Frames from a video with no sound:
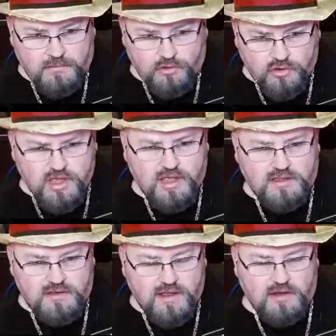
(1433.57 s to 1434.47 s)
looking at
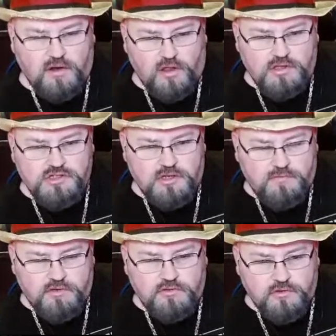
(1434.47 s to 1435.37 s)
the technology
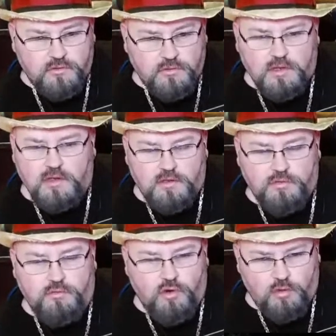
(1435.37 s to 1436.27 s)
of the two,
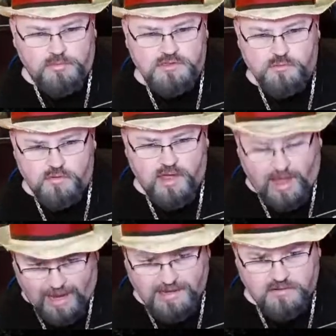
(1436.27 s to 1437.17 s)
the Romans were the
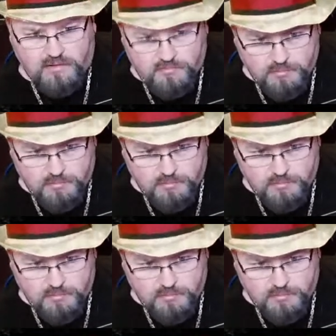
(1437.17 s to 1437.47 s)
height of